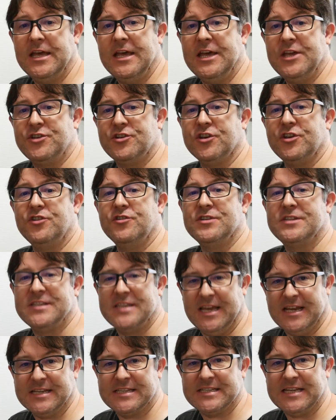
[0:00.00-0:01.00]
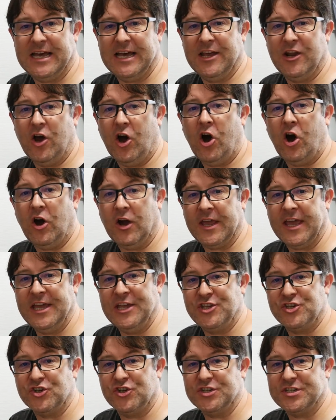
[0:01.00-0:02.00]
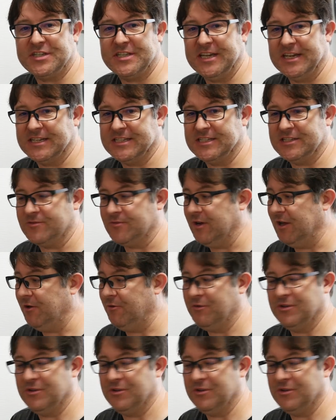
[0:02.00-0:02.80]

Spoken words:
is you can use Sega Saturn arcade joysticks as well,